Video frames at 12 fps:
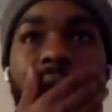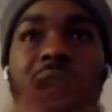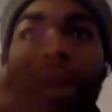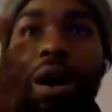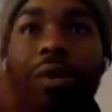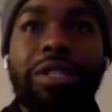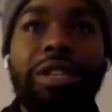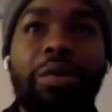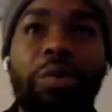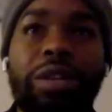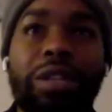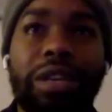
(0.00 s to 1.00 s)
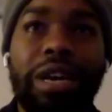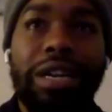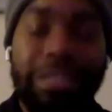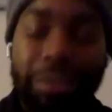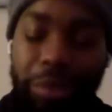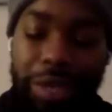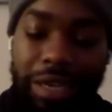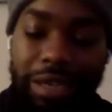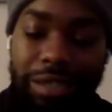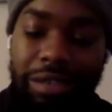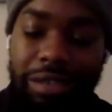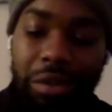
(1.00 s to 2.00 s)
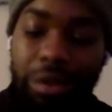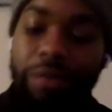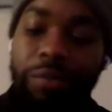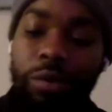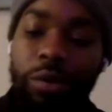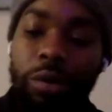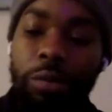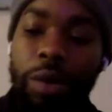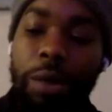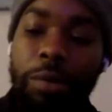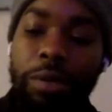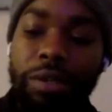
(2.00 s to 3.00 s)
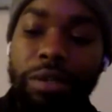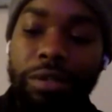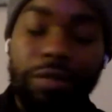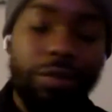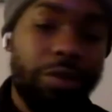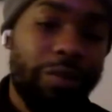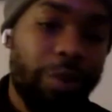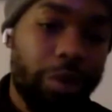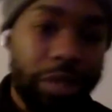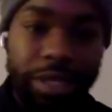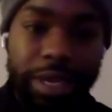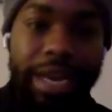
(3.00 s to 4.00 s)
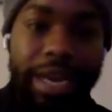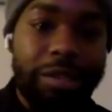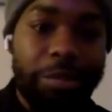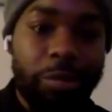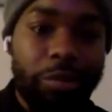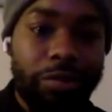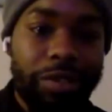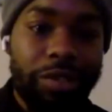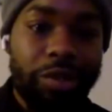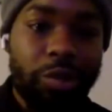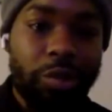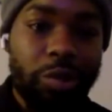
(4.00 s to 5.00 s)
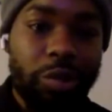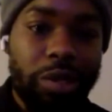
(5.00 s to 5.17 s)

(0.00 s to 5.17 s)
no, I was saying one of the guys, he was actually looking for a property for his dad to move into.